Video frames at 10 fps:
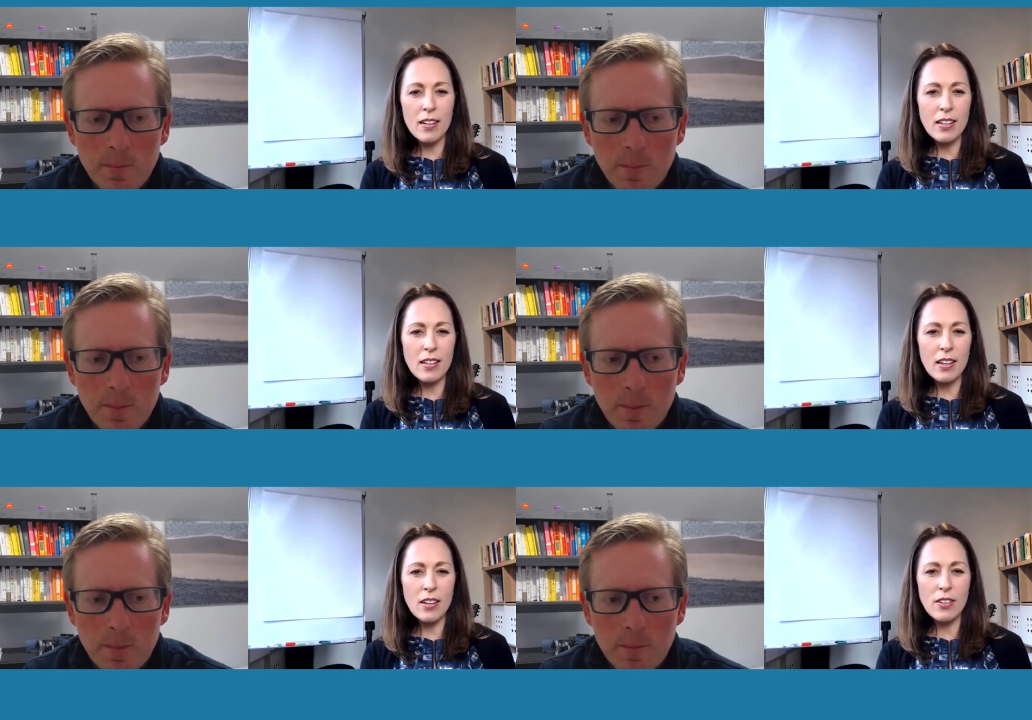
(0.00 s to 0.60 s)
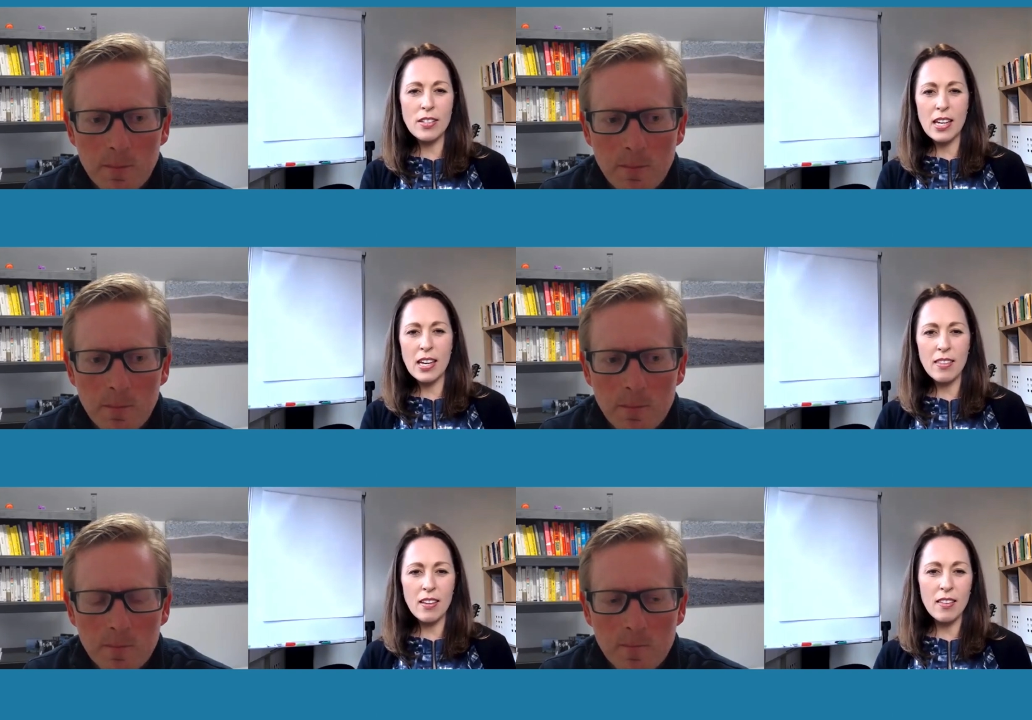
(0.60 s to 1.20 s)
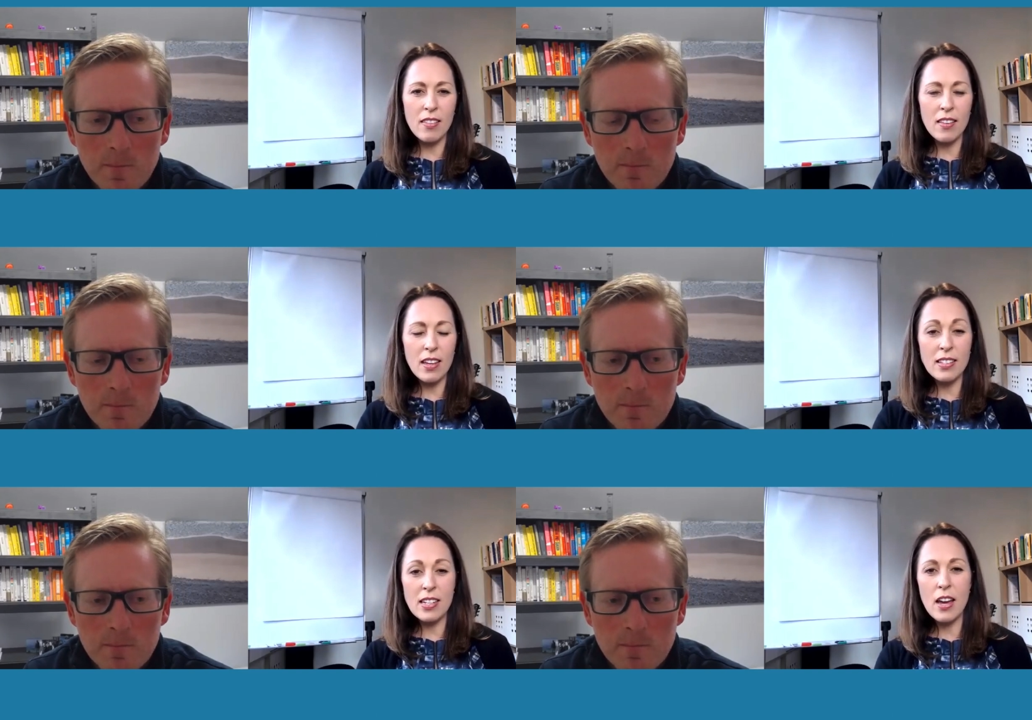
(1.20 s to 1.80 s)
Speaker 1: are you seeing that
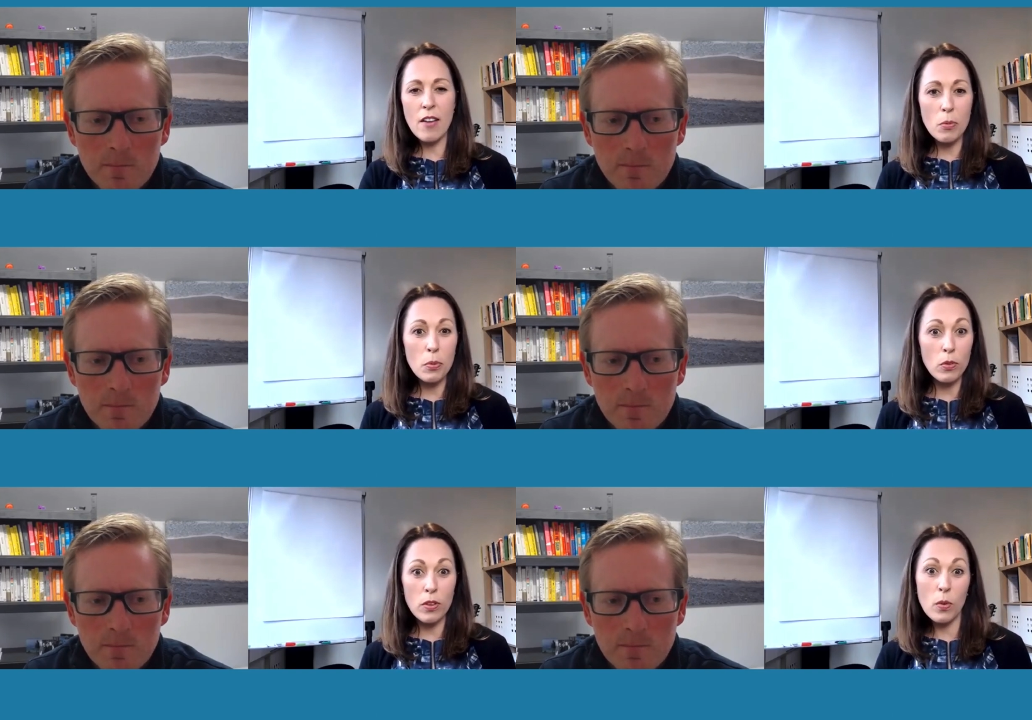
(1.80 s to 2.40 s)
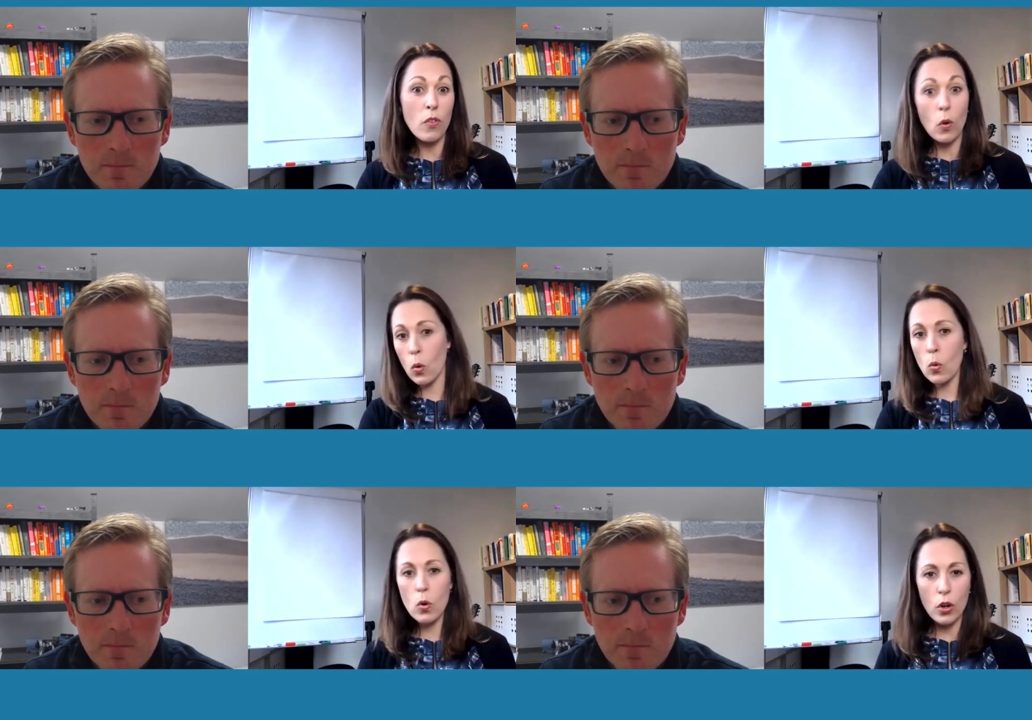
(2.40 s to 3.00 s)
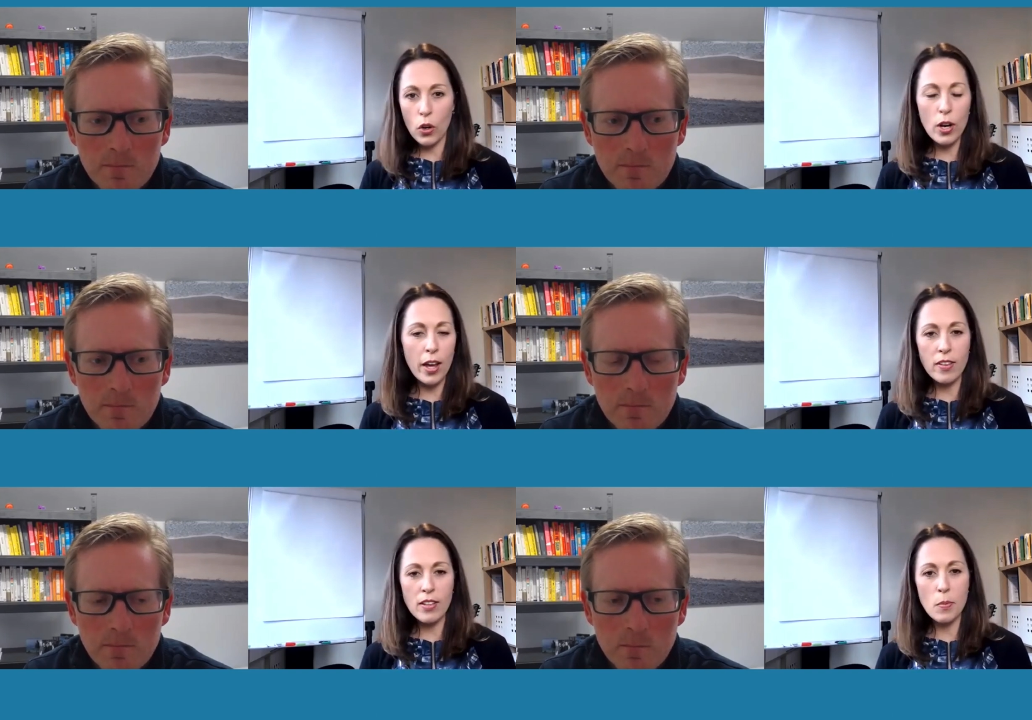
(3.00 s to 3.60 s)
it's inevitable that we've all got to go
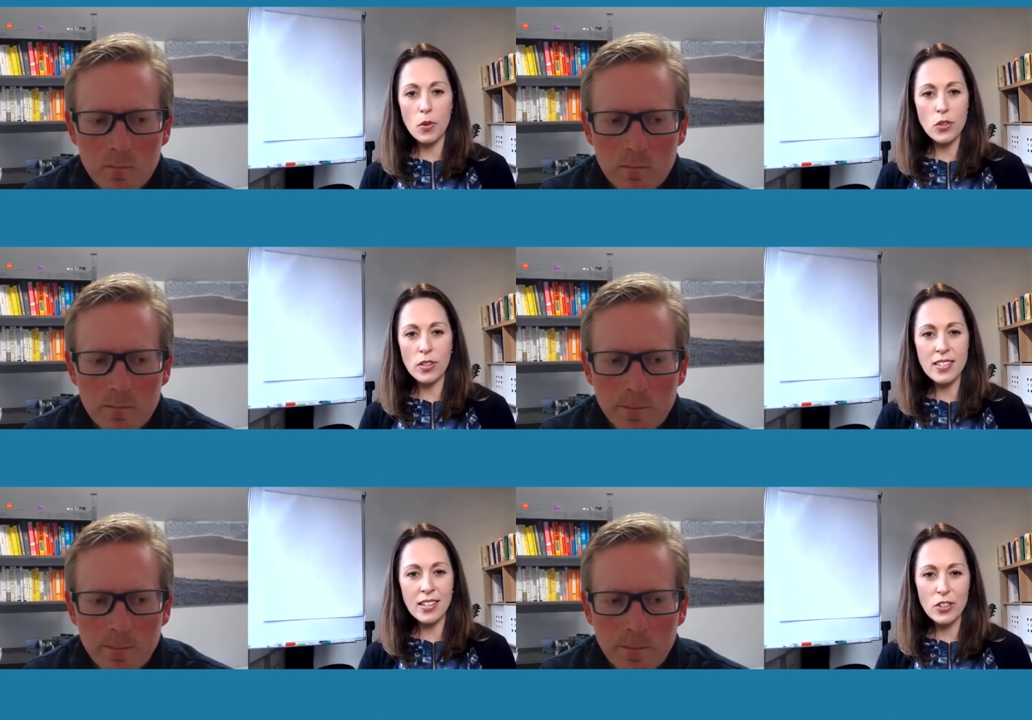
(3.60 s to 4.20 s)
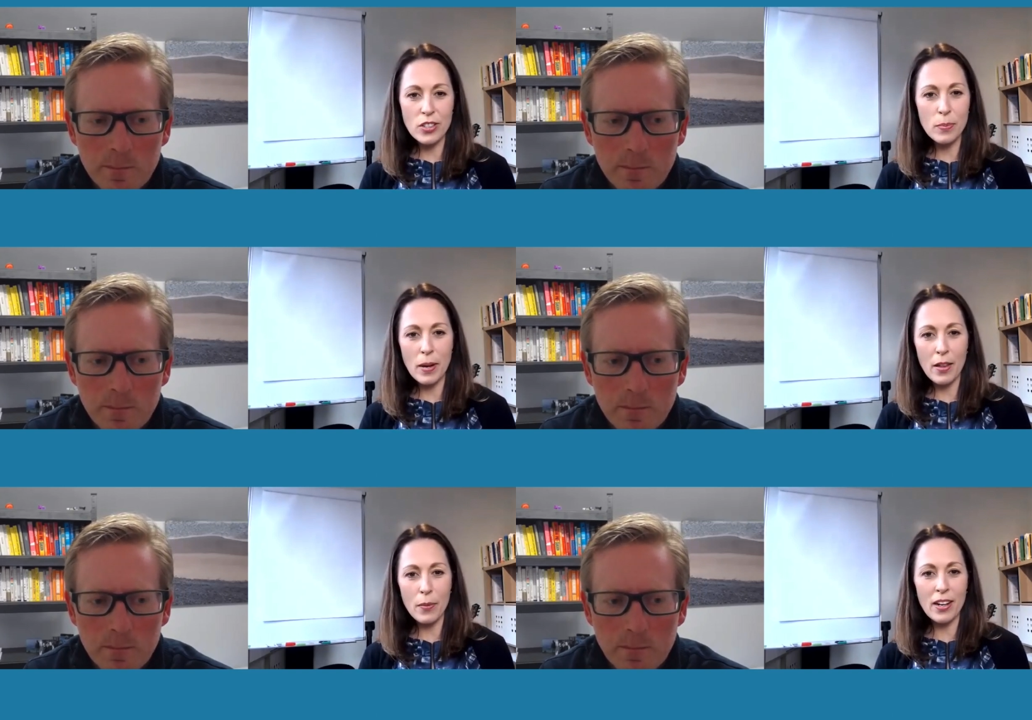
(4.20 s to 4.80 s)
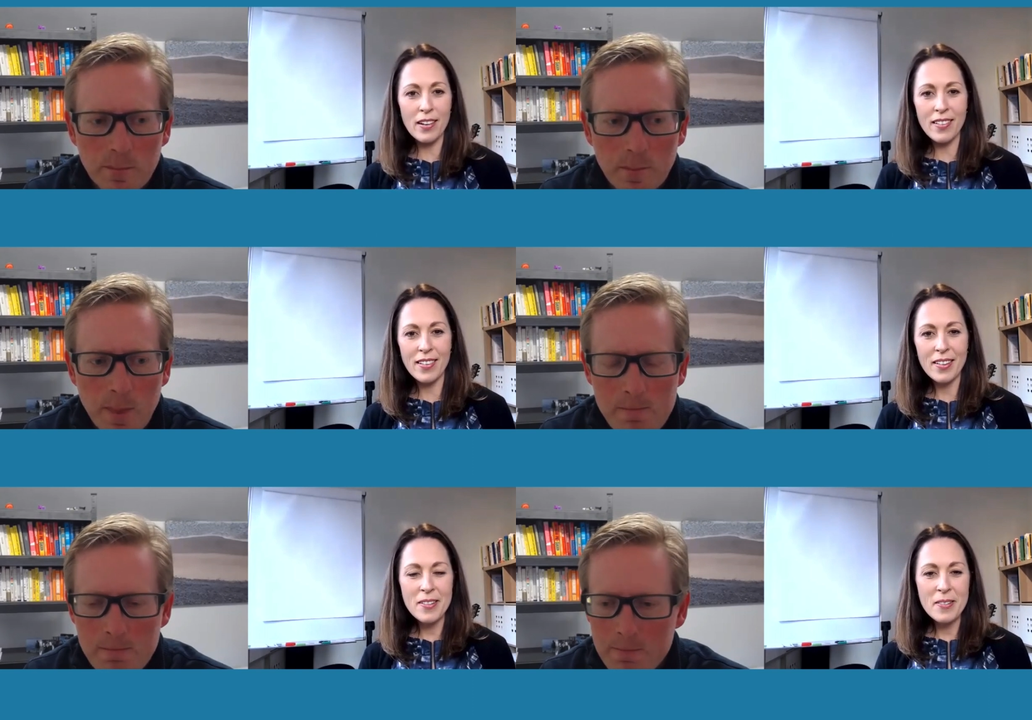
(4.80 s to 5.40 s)
down this emotional intelligence pathway?
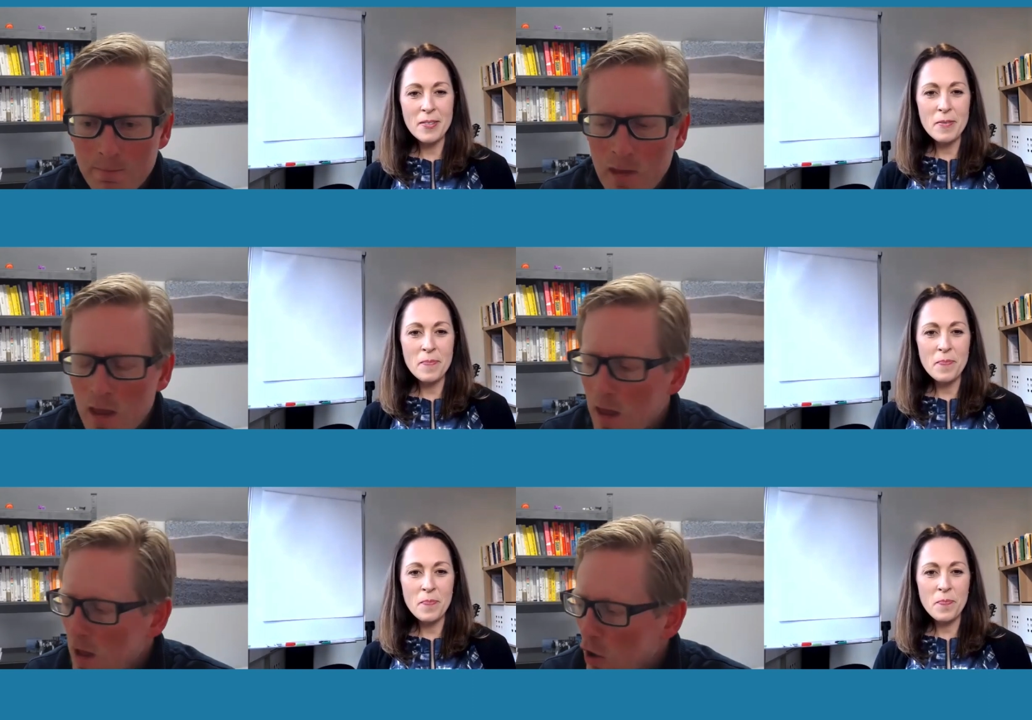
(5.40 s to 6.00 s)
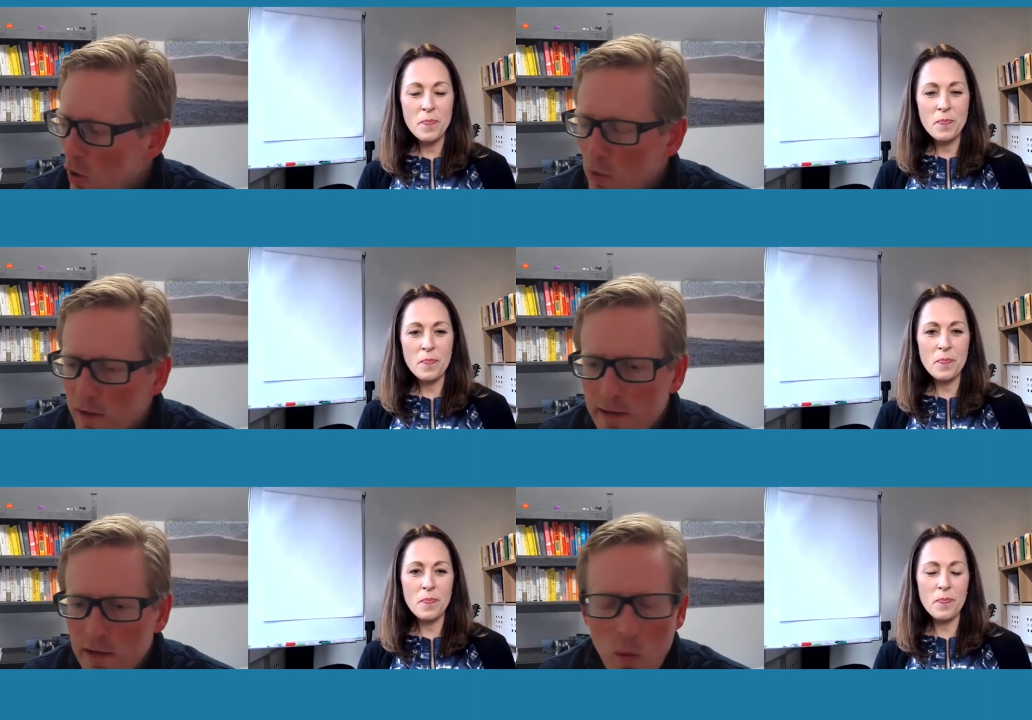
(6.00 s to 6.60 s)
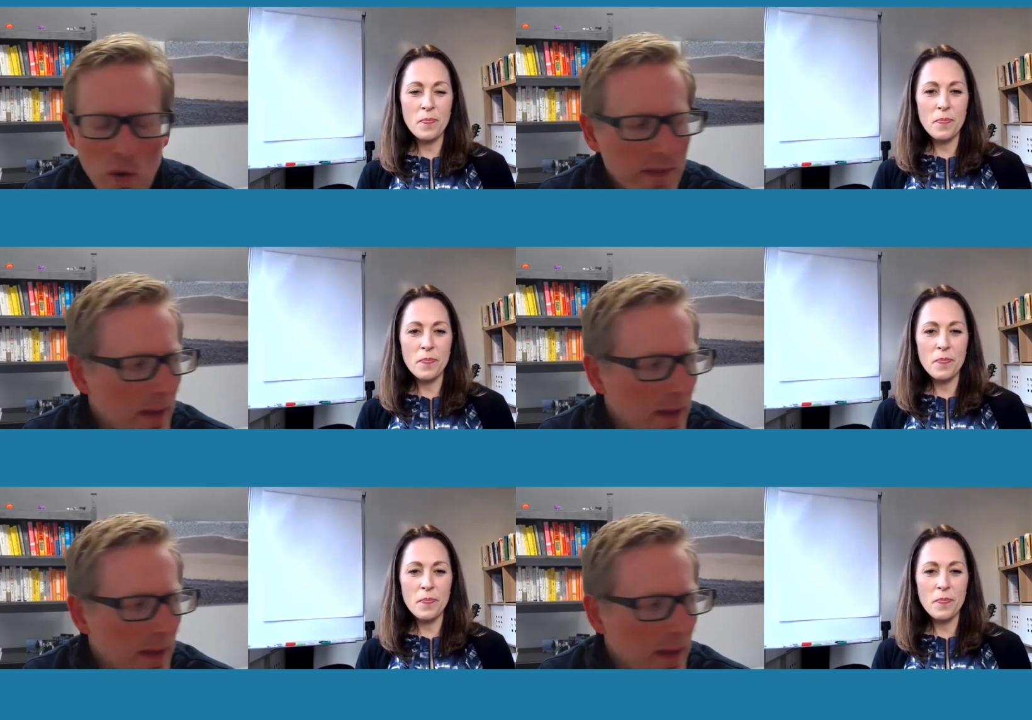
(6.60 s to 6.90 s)
Speaker 2: you know what? That